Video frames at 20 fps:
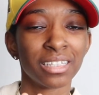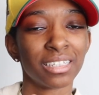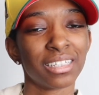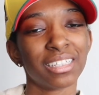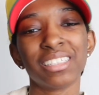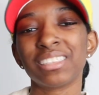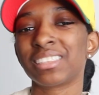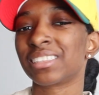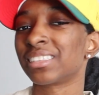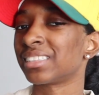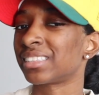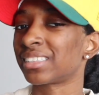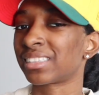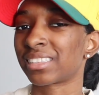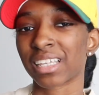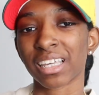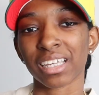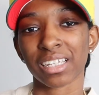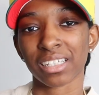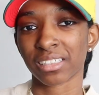is
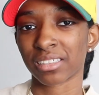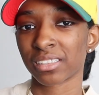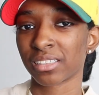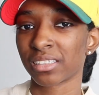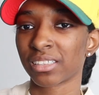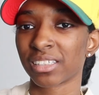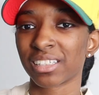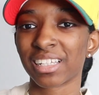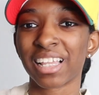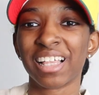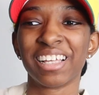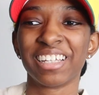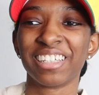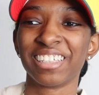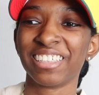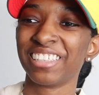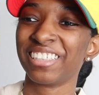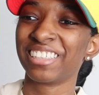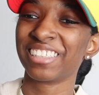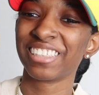insane.
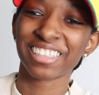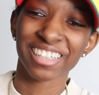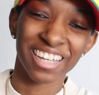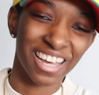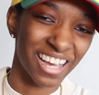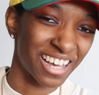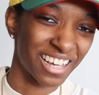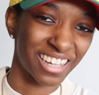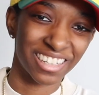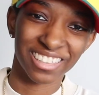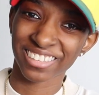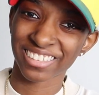Like, nah.